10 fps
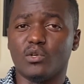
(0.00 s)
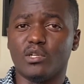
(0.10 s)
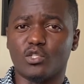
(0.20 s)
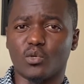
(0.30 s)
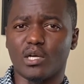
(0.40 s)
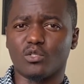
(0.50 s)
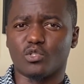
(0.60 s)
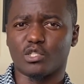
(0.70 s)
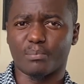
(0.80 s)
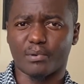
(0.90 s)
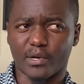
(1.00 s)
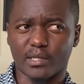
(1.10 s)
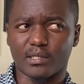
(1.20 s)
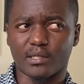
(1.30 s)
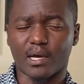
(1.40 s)
you need to learn to
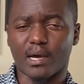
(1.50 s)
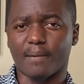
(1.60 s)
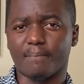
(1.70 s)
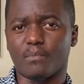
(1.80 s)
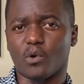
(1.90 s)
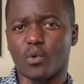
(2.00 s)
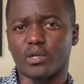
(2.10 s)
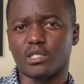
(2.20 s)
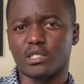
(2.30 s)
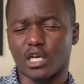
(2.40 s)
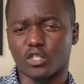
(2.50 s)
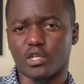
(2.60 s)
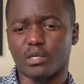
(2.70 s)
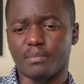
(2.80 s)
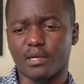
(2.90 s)
separate what is
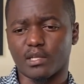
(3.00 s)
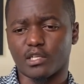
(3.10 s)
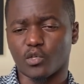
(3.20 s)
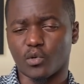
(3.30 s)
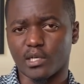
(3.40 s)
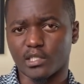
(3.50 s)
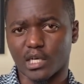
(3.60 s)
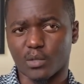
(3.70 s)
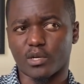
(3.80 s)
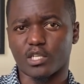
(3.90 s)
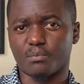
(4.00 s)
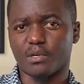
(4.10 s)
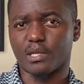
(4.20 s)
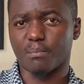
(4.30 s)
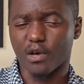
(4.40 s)
actually being the toilet and what is
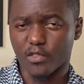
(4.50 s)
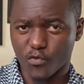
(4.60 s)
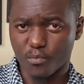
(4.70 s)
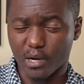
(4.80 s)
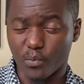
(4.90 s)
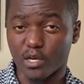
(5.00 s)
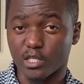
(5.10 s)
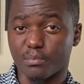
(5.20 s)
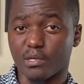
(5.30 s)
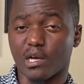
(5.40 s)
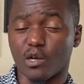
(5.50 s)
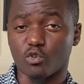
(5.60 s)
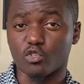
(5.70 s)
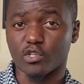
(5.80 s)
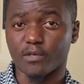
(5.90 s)
being the bathroom and what is being the
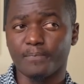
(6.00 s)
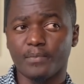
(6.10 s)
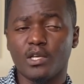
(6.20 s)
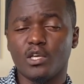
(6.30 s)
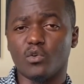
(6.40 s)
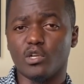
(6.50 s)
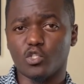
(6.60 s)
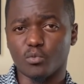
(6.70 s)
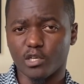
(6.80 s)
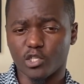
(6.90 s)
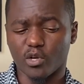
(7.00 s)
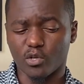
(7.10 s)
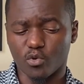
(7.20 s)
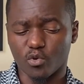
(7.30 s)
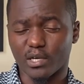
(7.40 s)
laundry. You need to make sure you
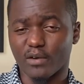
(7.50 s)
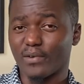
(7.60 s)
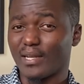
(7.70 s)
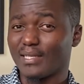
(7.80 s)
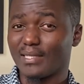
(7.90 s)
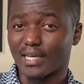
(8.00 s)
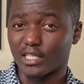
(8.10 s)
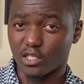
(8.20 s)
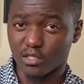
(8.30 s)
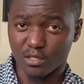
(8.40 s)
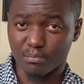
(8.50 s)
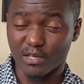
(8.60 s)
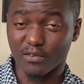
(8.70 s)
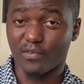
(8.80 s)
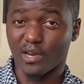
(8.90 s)
do not have any detergents
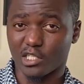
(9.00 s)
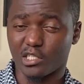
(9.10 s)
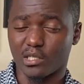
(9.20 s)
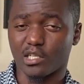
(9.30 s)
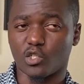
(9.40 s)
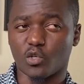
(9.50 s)
being flushed in the